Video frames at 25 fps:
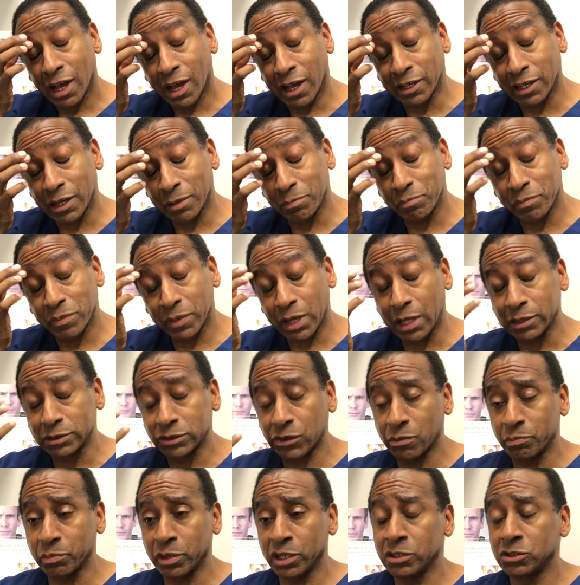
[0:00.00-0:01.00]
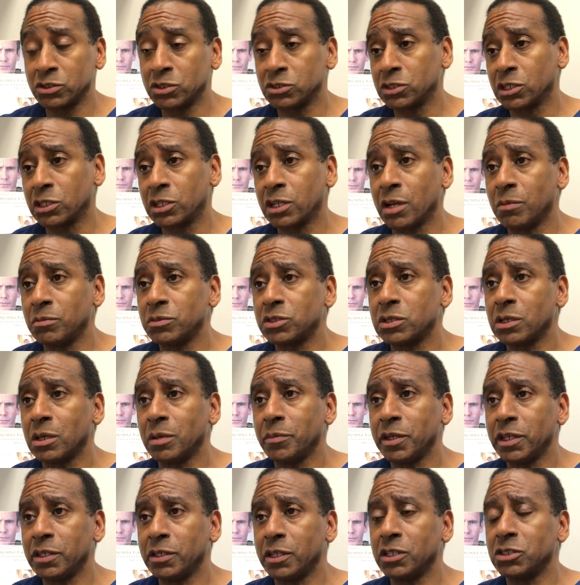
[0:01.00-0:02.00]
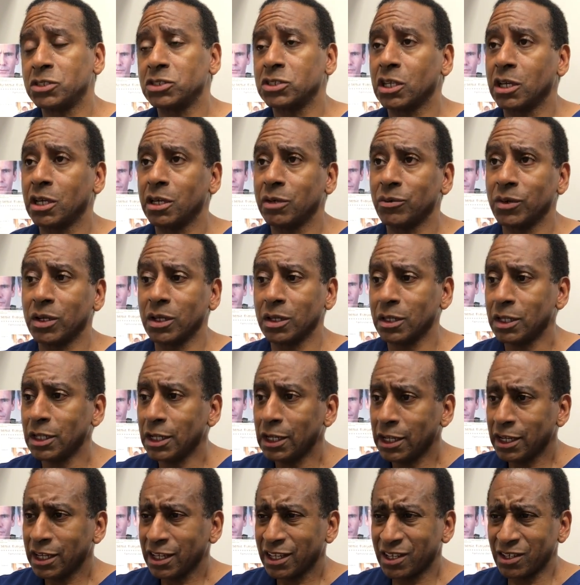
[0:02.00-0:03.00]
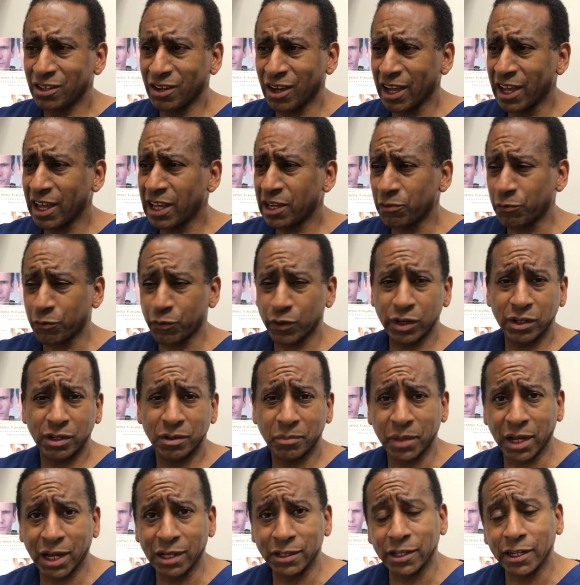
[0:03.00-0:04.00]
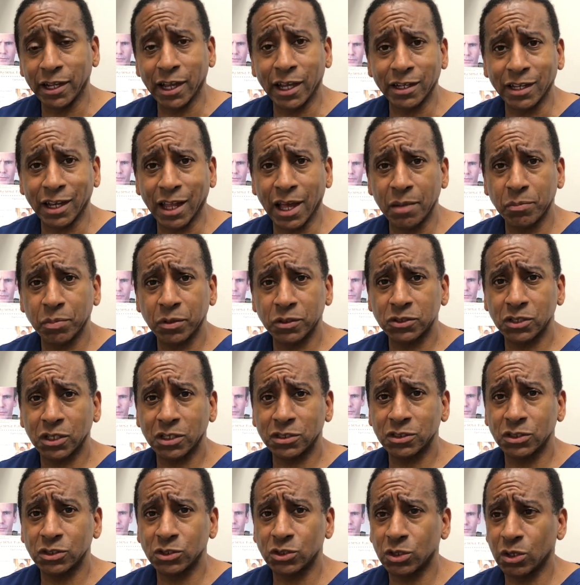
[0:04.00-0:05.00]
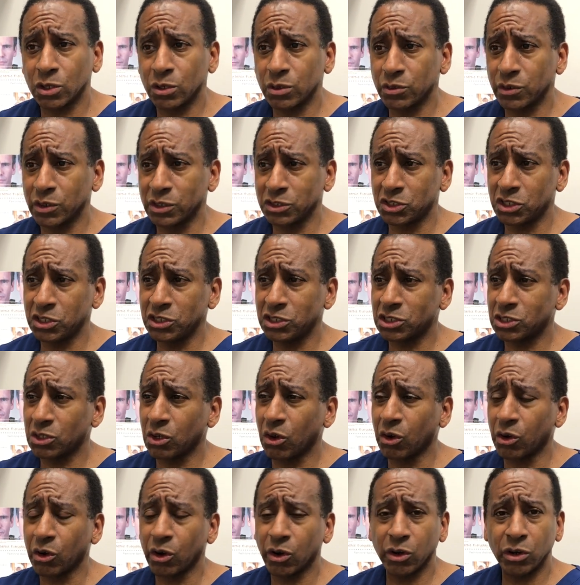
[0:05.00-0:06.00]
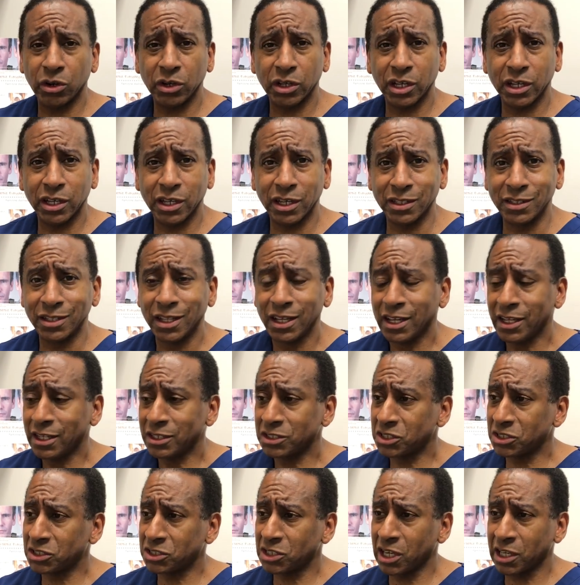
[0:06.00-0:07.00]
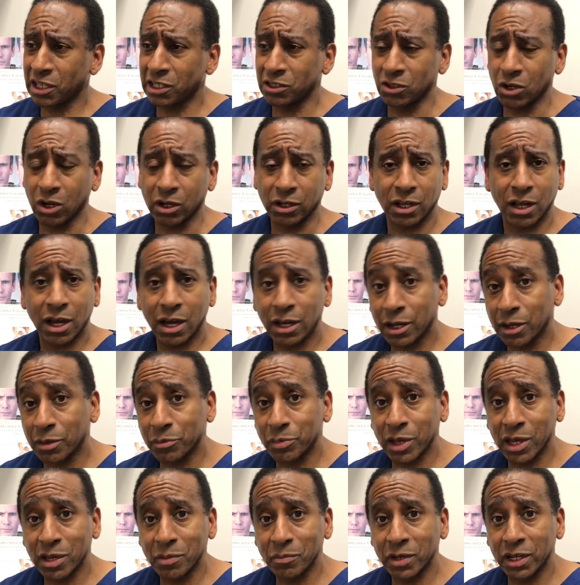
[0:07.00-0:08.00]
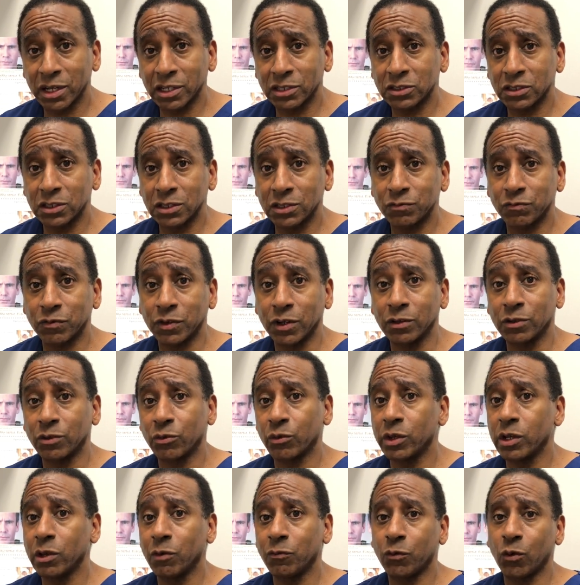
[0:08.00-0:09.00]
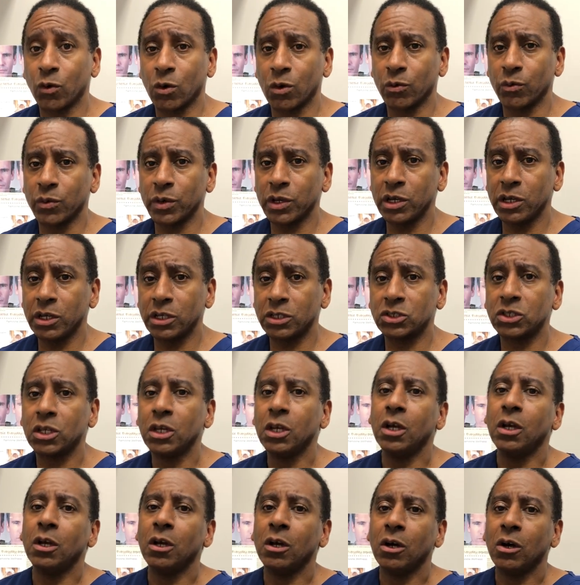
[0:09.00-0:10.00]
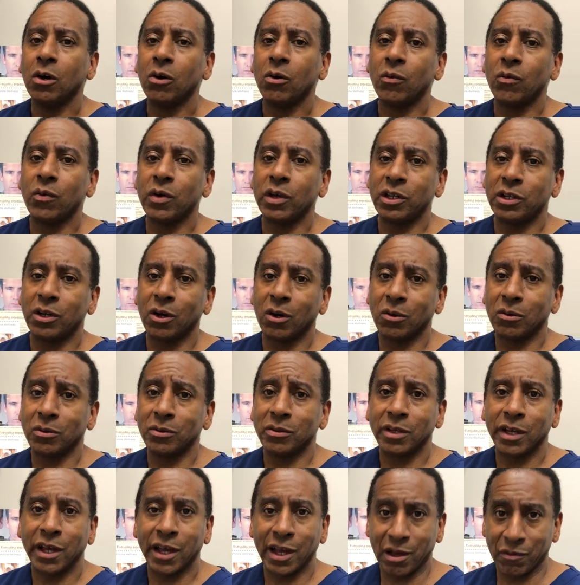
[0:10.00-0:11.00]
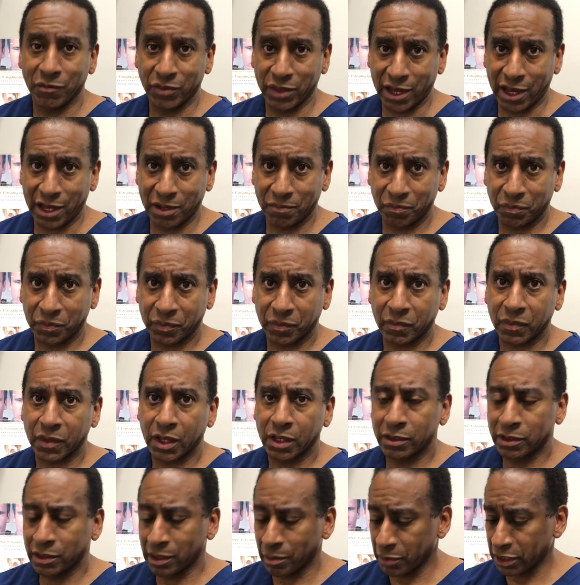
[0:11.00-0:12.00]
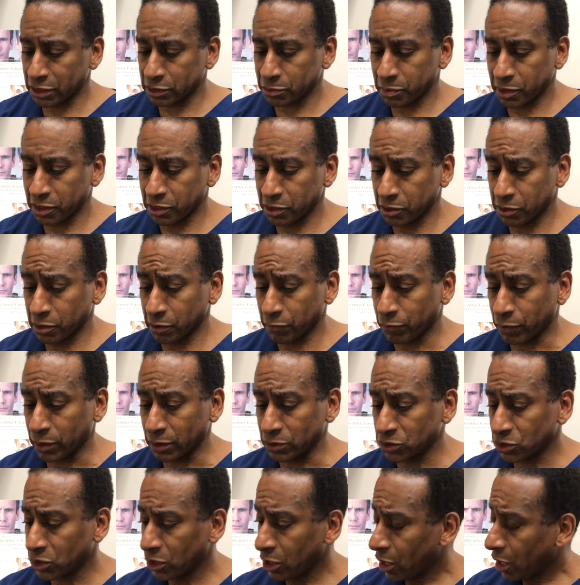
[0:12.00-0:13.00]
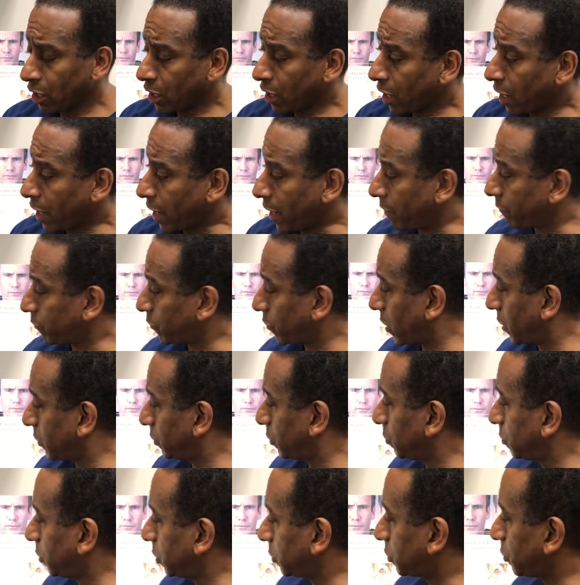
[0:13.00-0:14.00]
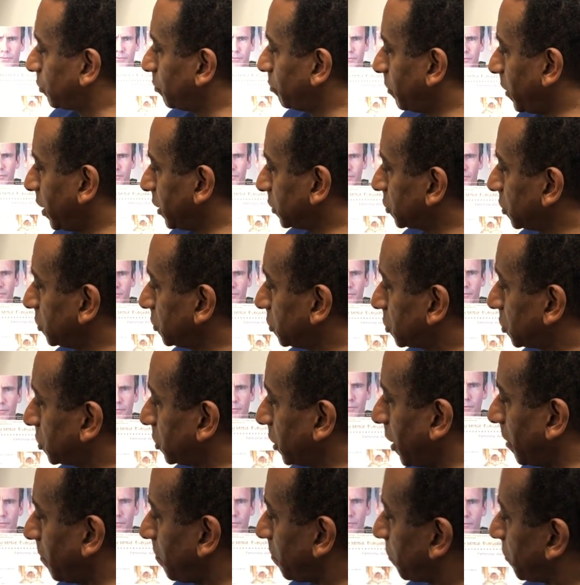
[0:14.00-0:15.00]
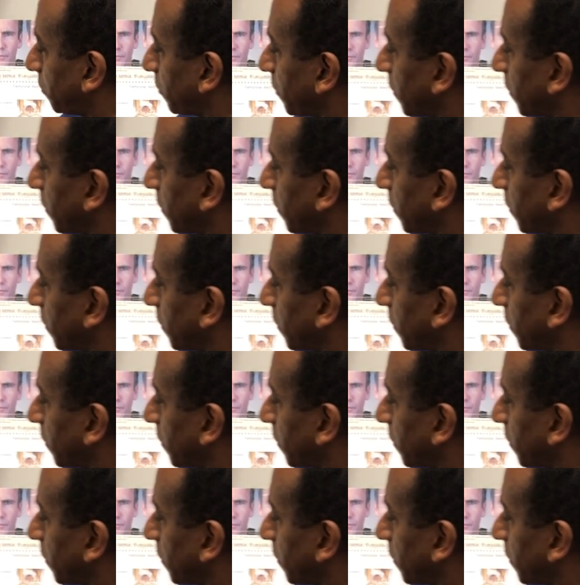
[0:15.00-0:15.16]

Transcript: I get lots of patients that come to me and they say, well, you know, I had a friend of mine that had liposuction surgery and she's still hurting and she's taking narcotic pain medicines for 3 or 4 weeks. We don't have that. Let me explain the difference. After I do the tumescent step,